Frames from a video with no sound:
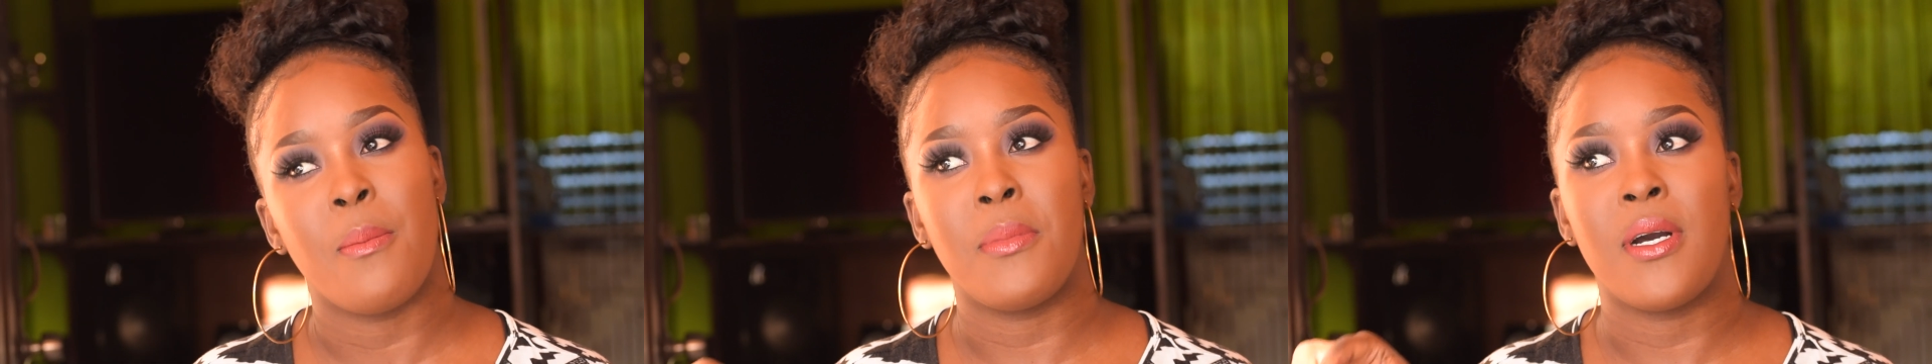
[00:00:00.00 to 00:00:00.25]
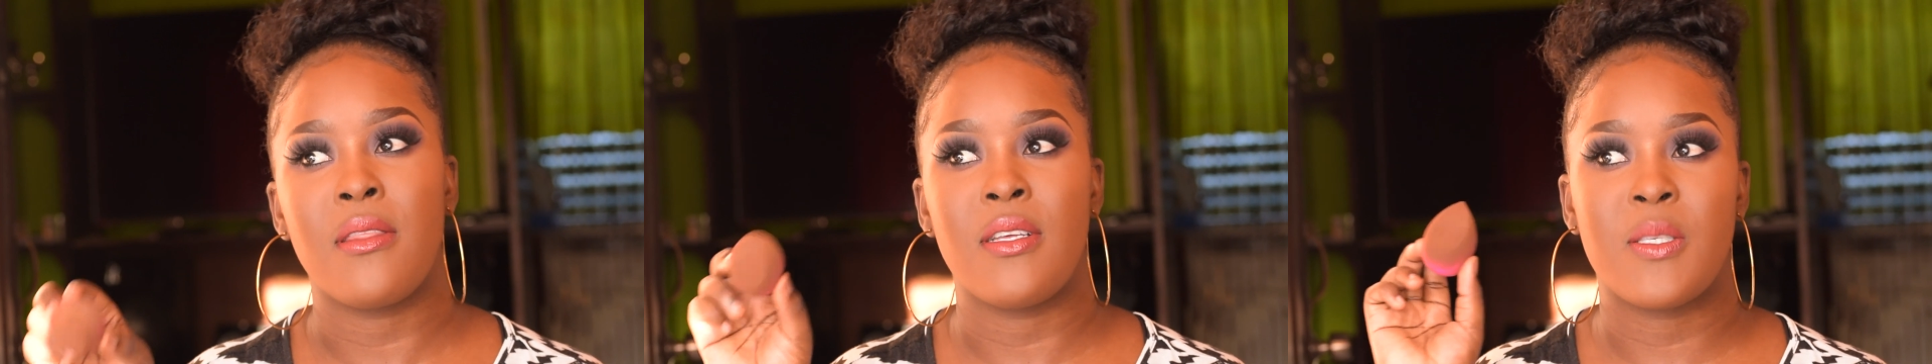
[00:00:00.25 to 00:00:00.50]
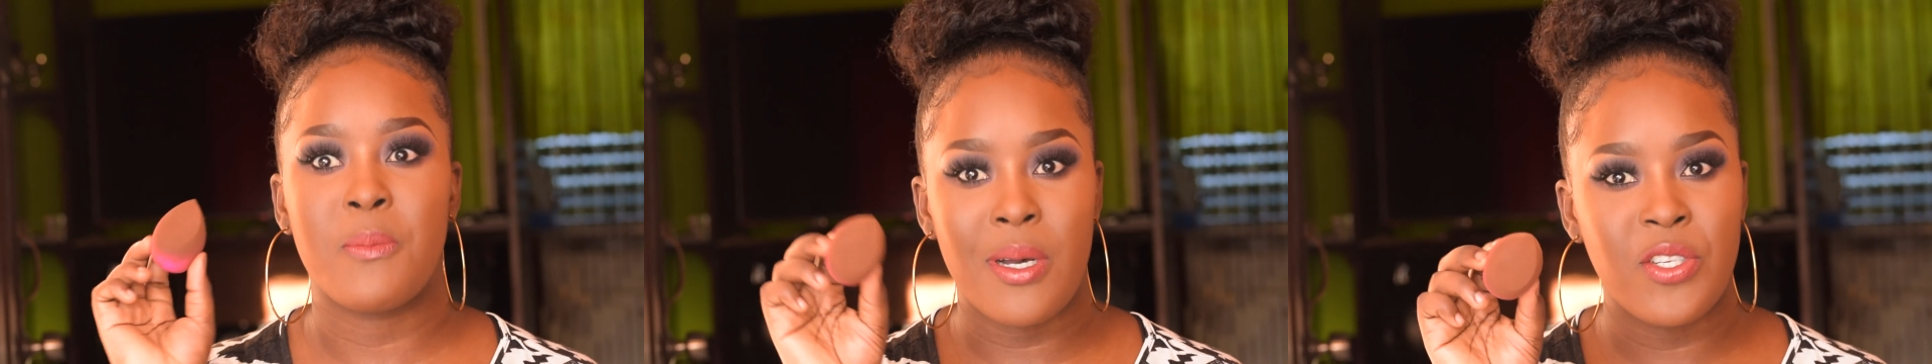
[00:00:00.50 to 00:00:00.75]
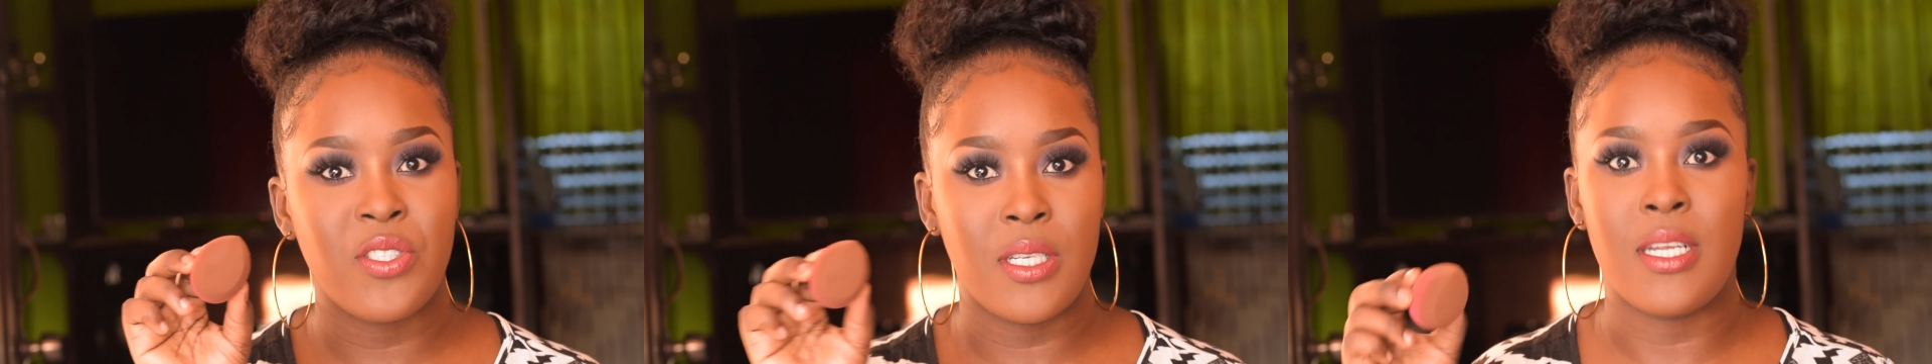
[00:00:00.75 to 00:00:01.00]
but the
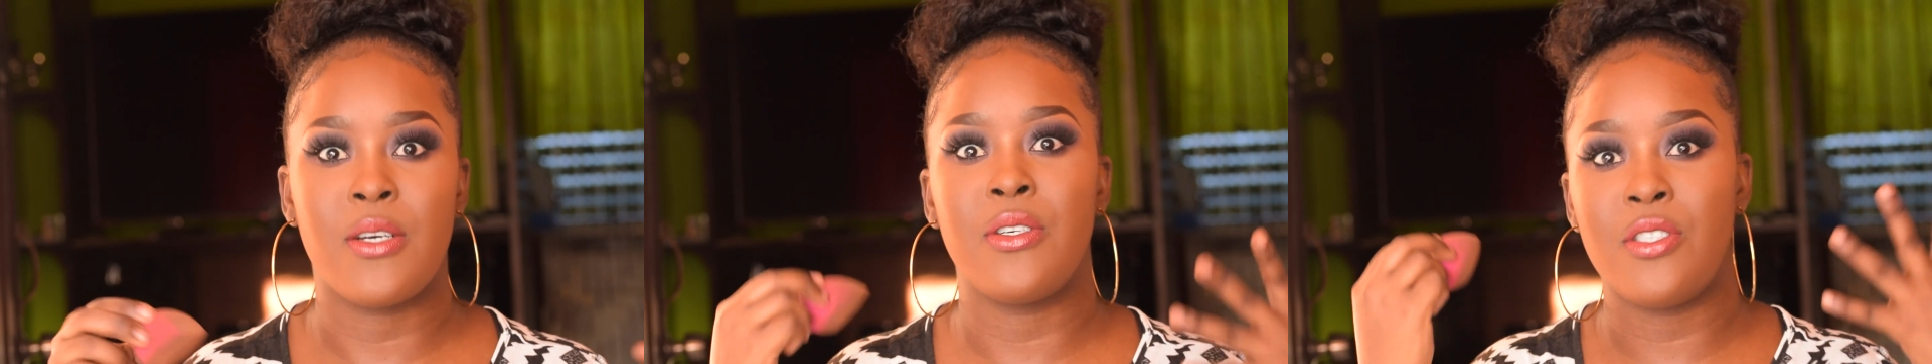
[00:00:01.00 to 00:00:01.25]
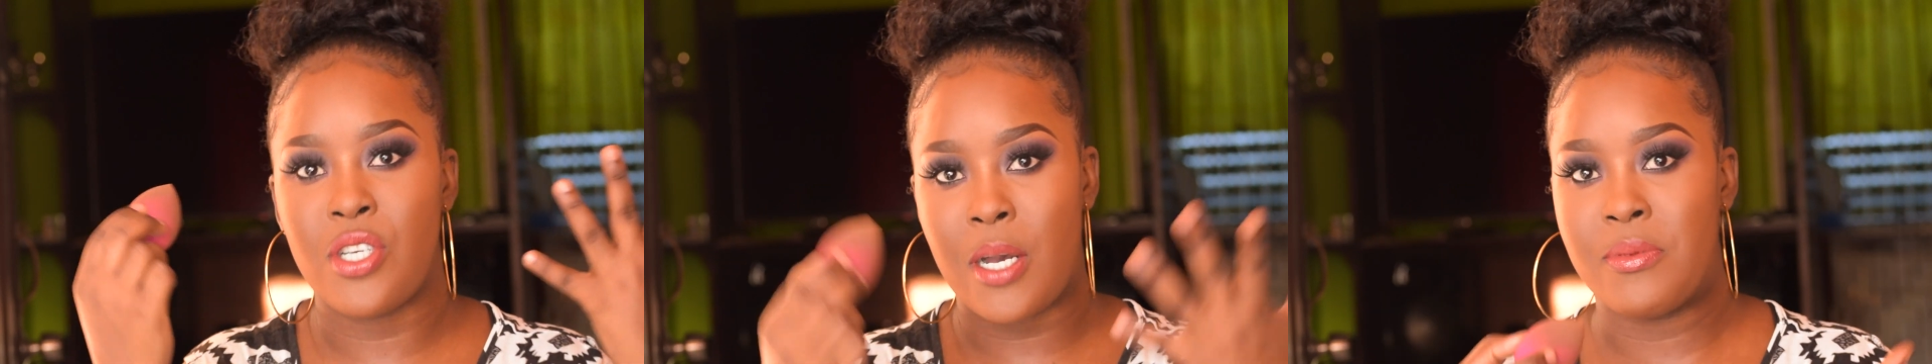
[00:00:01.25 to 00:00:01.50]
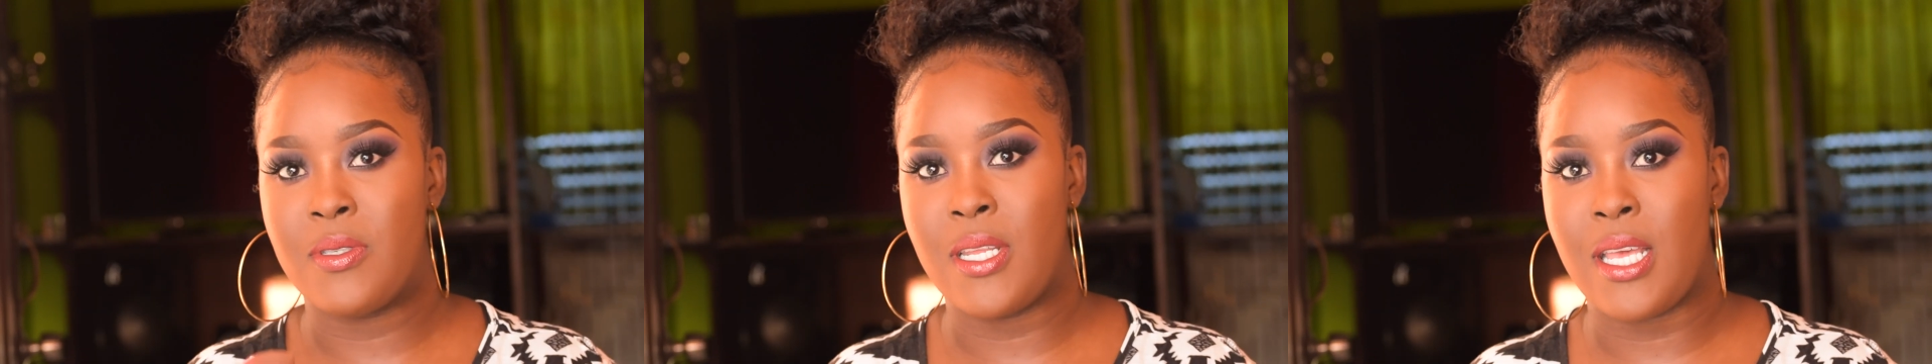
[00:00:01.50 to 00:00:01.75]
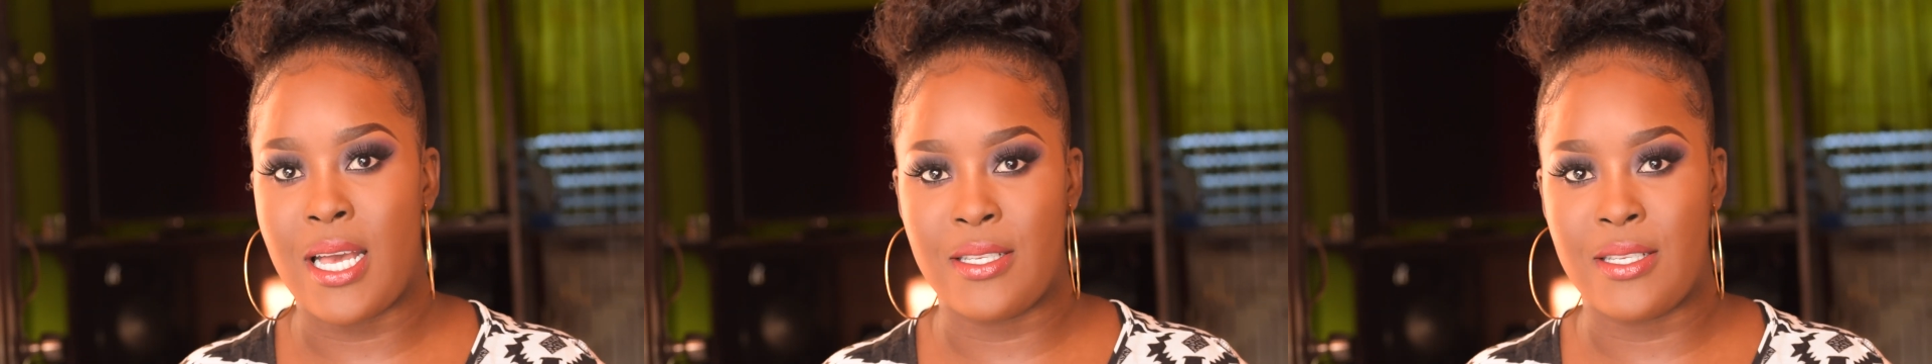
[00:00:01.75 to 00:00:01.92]
sponge did a good job today.